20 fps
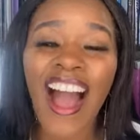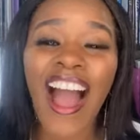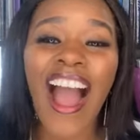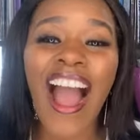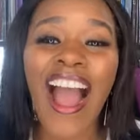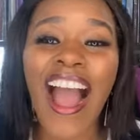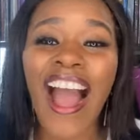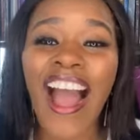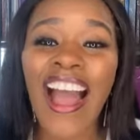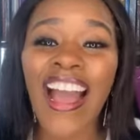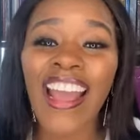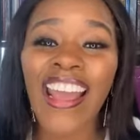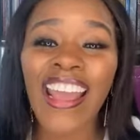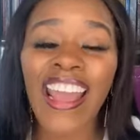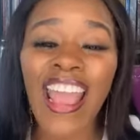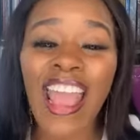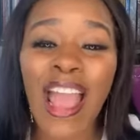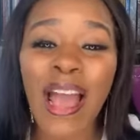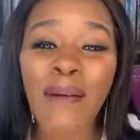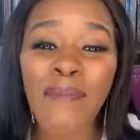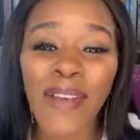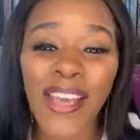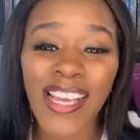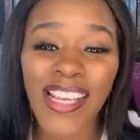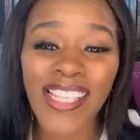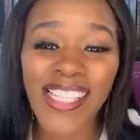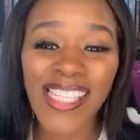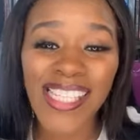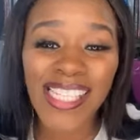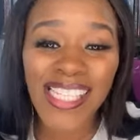I am
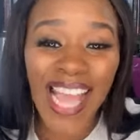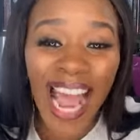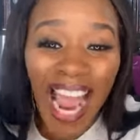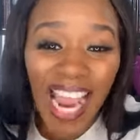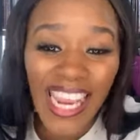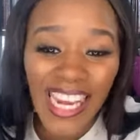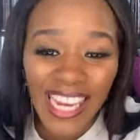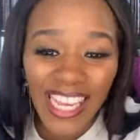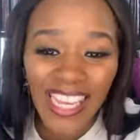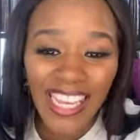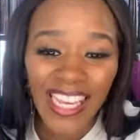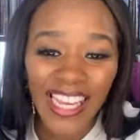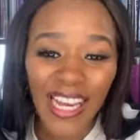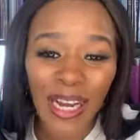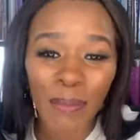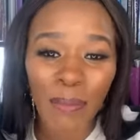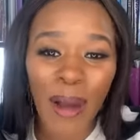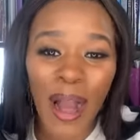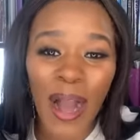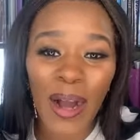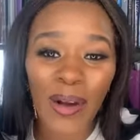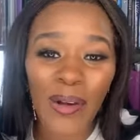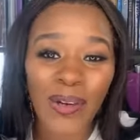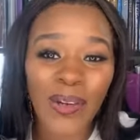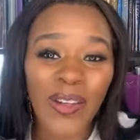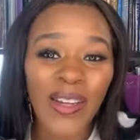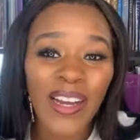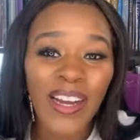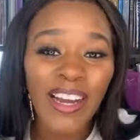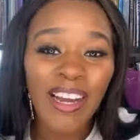excited
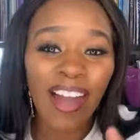about